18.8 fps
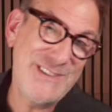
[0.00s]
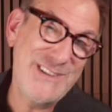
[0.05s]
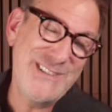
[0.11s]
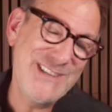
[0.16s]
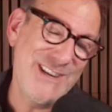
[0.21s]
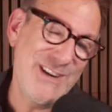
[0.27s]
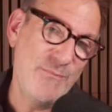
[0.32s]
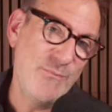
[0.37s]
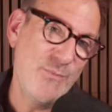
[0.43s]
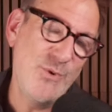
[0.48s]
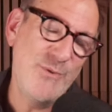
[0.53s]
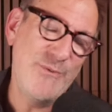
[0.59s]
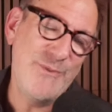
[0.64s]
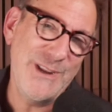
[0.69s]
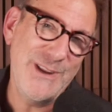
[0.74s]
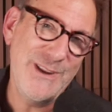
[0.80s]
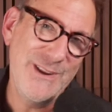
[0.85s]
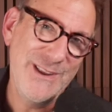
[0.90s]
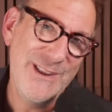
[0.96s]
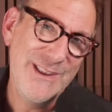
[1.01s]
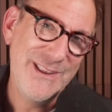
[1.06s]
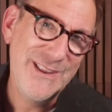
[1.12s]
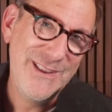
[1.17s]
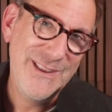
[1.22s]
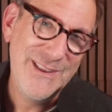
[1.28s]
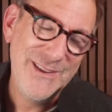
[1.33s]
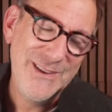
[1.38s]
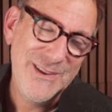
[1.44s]
have seen a movie
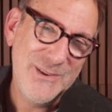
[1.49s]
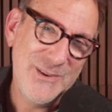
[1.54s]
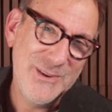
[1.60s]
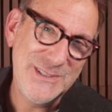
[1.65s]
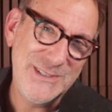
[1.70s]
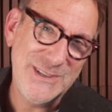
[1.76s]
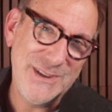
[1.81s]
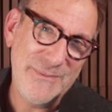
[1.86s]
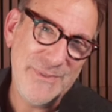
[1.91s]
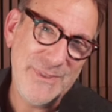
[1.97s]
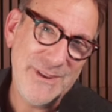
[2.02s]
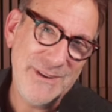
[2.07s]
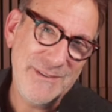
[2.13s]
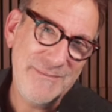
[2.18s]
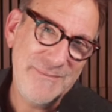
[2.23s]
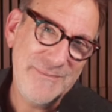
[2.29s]
or something.